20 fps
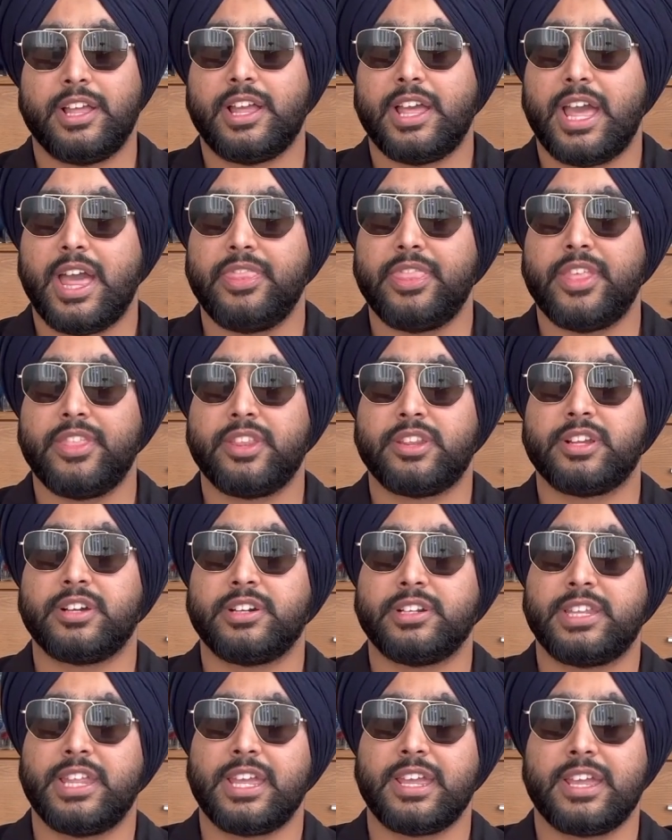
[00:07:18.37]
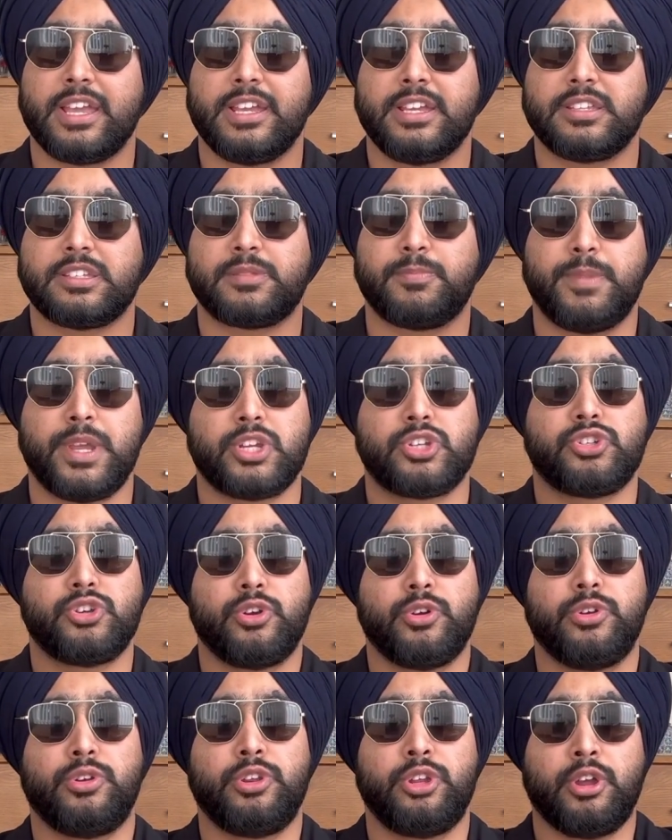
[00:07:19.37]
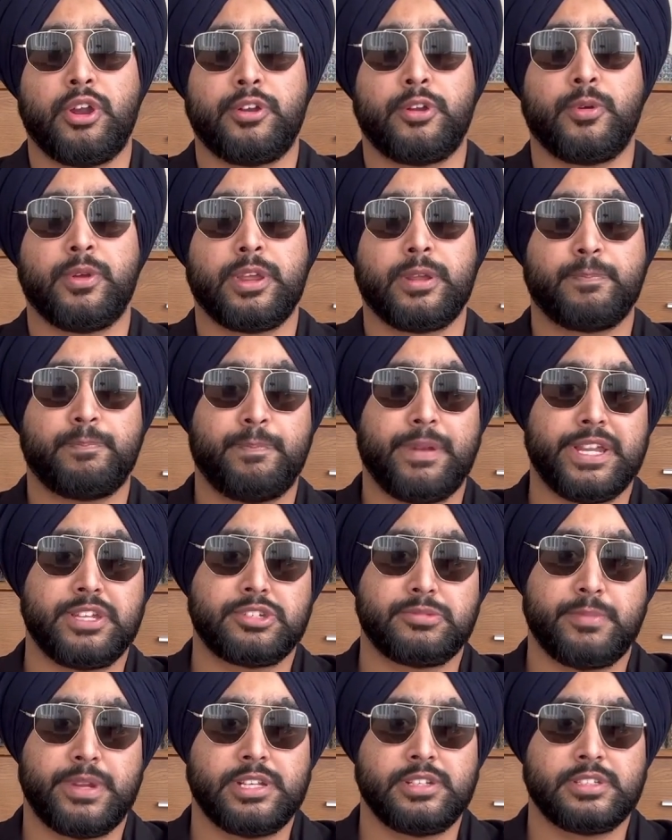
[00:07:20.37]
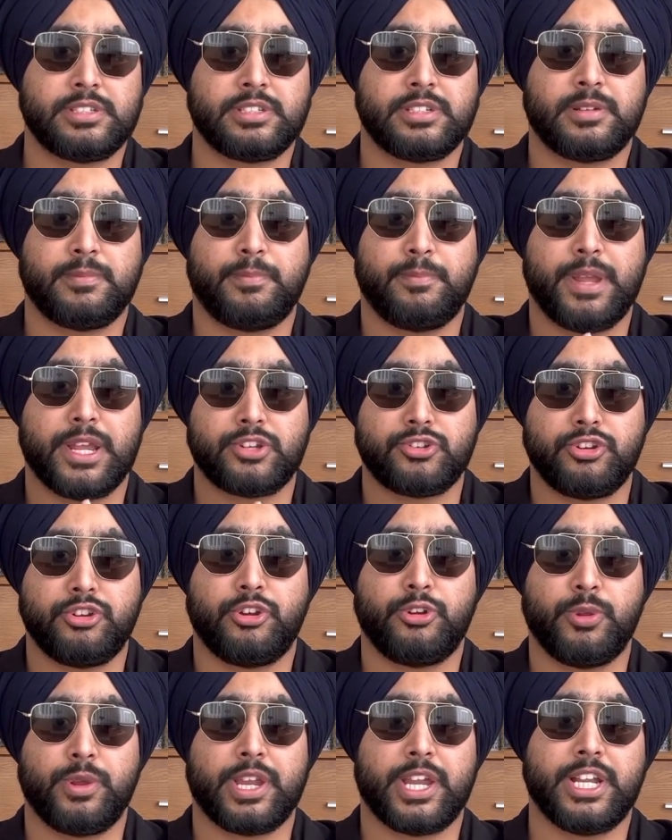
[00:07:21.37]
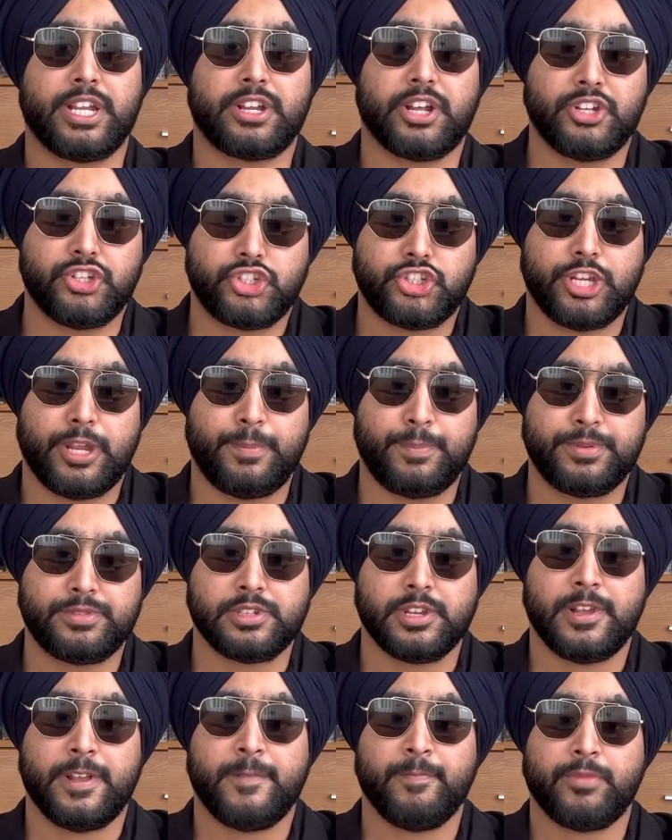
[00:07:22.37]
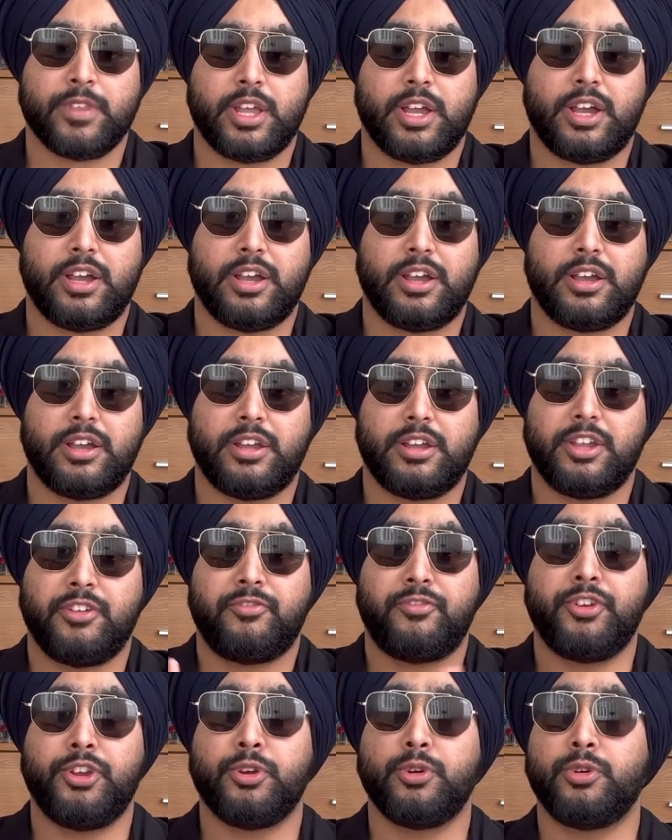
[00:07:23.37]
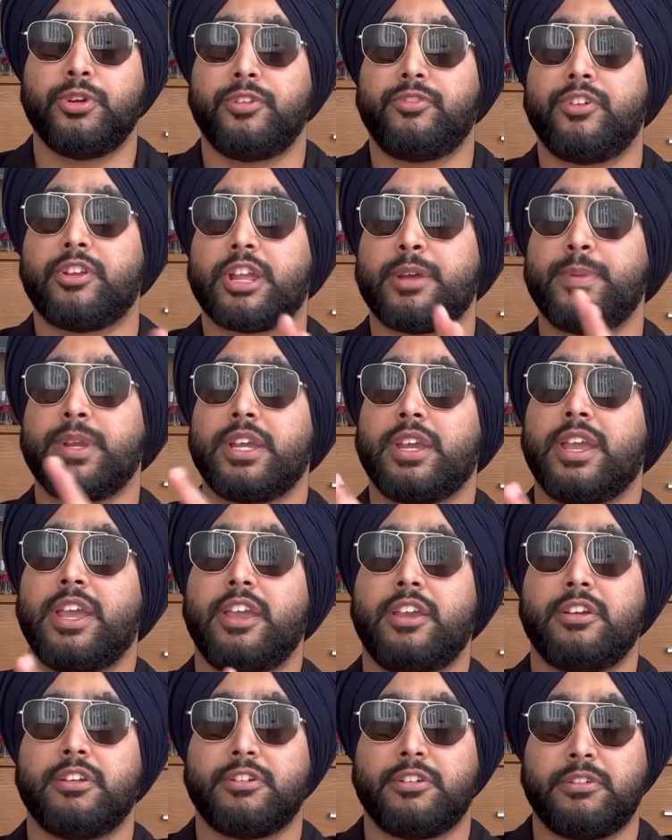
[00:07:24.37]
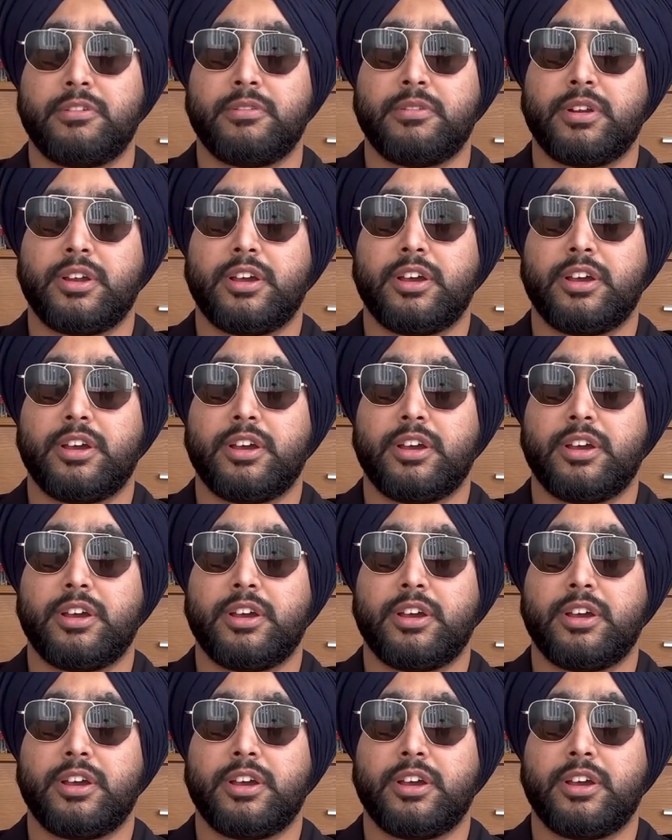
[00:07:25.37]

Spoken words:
And then the third thing is make sure you're doing placements, make sure you're doing internships. If you're coming here